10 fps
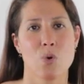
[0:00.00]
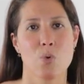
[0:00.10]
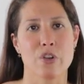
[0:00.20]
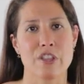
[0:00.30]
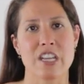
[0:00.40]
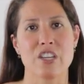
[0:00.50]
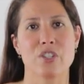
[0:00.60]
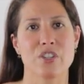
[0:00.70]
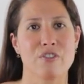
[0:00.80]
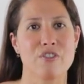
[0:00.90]
where they
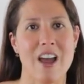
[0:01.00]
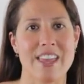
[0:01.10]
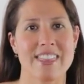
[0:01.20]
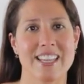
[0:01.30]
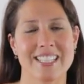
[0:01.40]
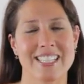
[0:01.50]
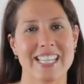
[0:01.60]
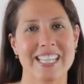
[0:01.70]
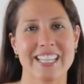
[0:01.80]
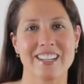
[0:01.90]
used to fry things
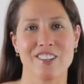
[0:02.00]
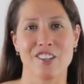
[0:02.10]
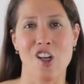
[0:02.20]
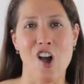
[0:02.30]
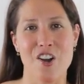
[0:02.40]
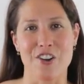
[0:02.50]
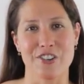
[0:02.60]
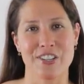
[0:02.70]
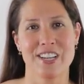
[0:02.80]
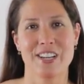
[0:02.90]
in
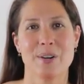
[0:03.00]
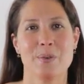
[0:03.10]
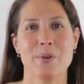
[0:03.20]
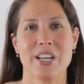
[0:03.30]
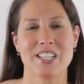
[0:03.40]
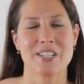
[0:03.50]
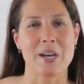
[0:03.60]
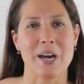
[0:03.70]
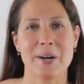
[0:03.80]
lard, which